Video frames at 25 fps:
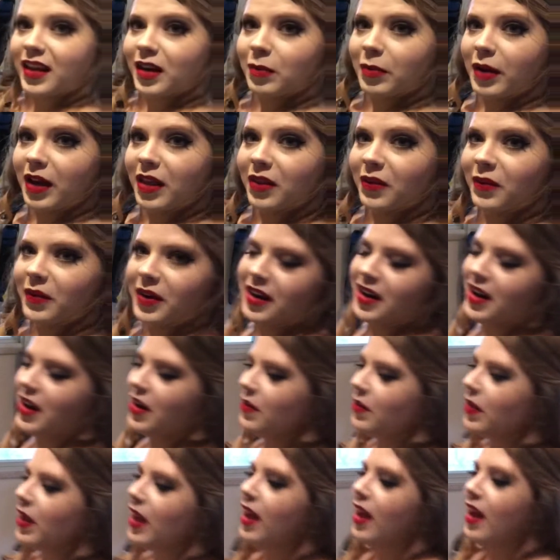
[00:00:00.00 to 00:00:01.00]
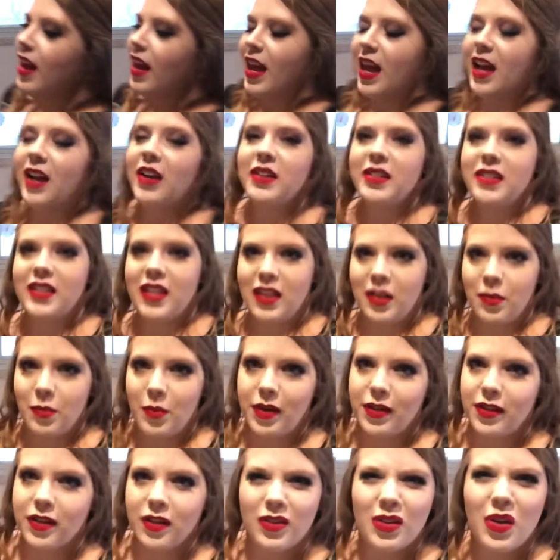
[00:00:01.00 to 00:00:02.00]
there by the window, and I'll set them
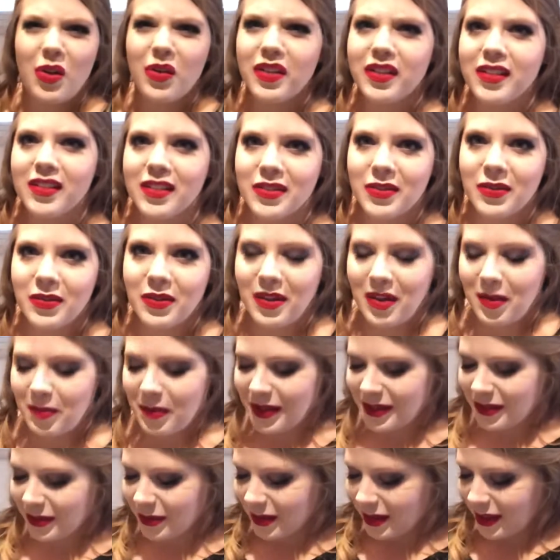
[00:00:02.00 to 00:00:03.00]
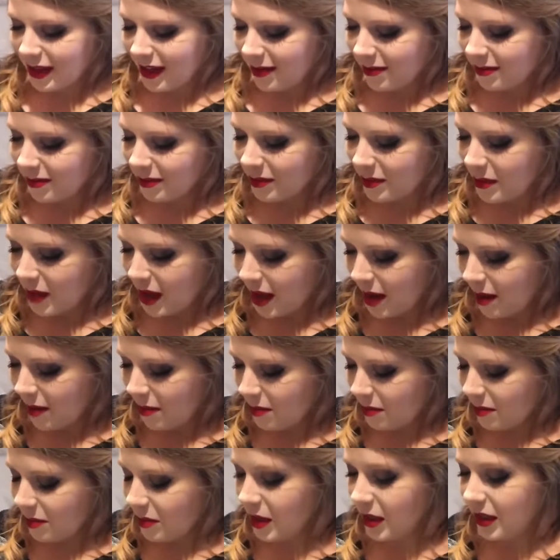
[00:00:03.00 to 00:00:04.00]
on there. Lola doesn't really mess with them,
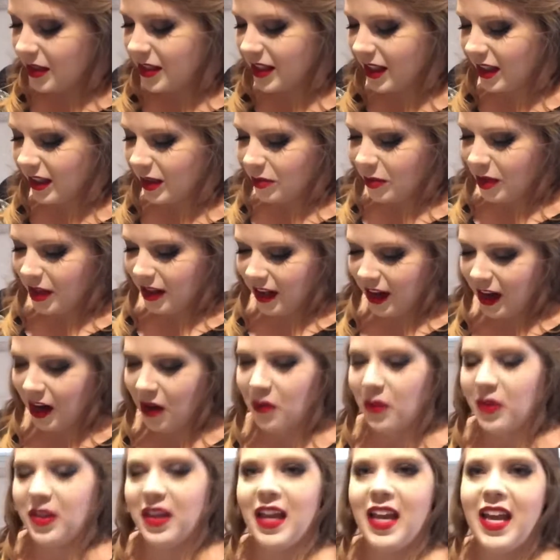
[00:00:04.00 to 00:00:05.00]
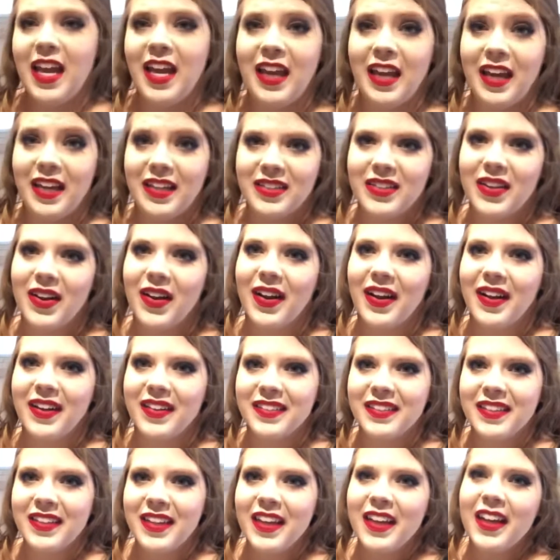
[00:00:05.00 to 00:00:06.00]
but I'll set them on there when the heat kicks
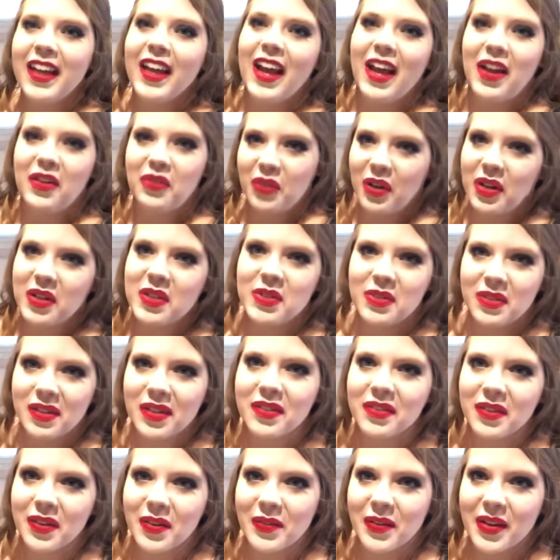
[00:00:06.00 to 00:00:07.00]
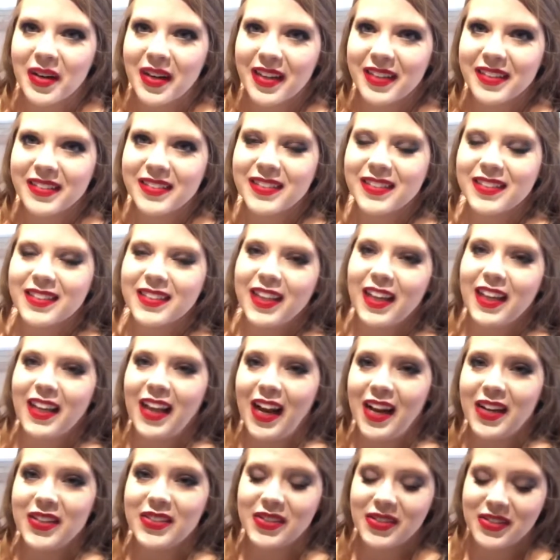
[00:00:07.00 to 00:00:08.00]
on and runs for a few minutes, and
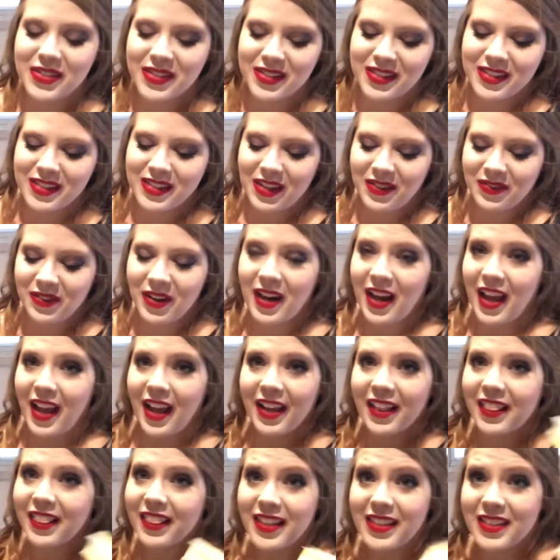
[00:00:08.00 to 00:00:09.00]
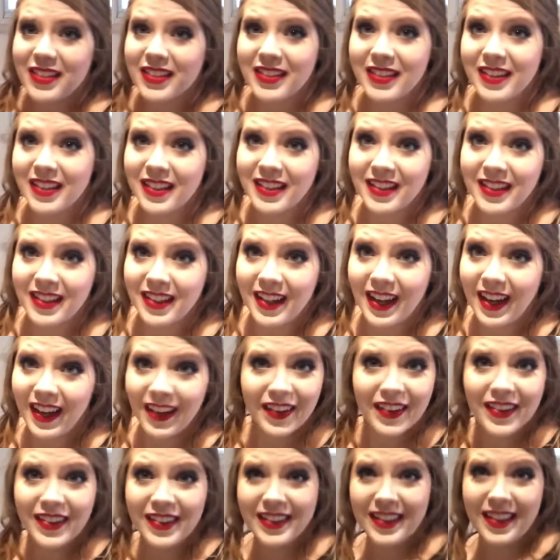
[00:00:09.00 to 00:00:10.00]
then as soon as it's done running, these are good to go.
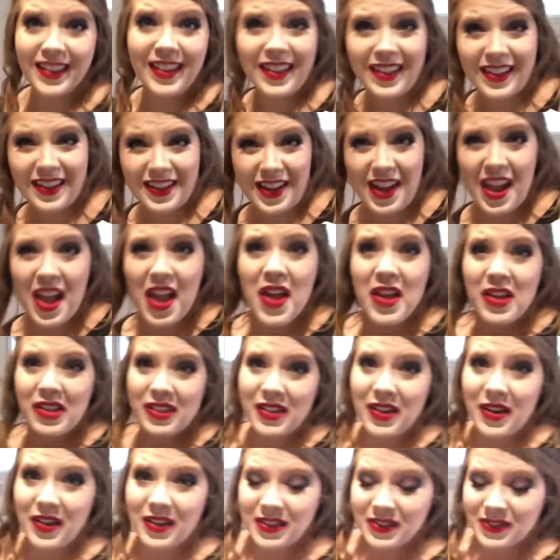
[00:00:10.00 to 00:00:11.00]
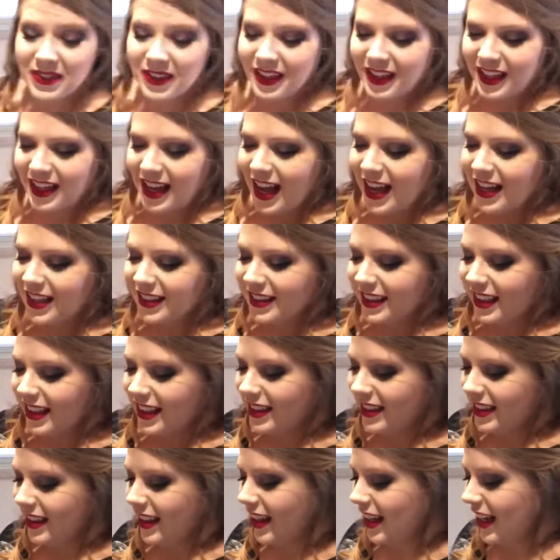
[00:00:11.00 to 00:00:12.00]
So it's really nice,
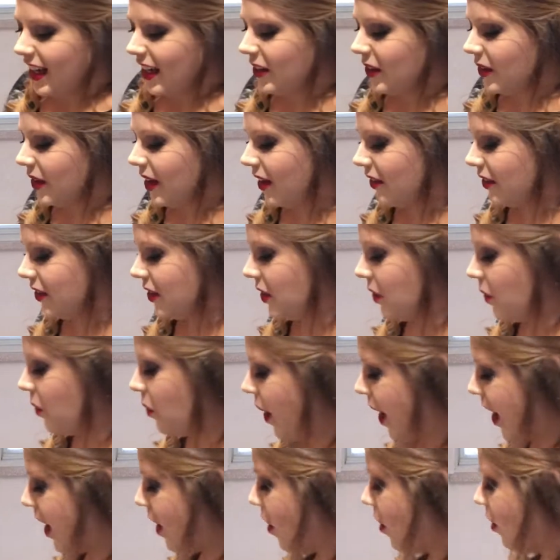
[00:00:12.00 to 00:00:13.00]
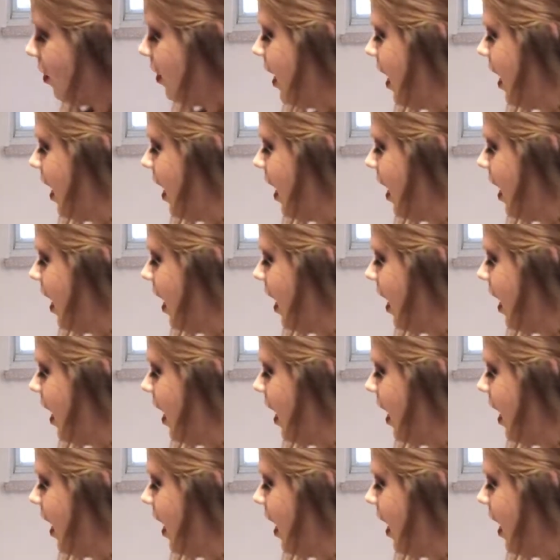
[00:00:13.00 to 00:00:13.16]
easy, and I don't have to wait all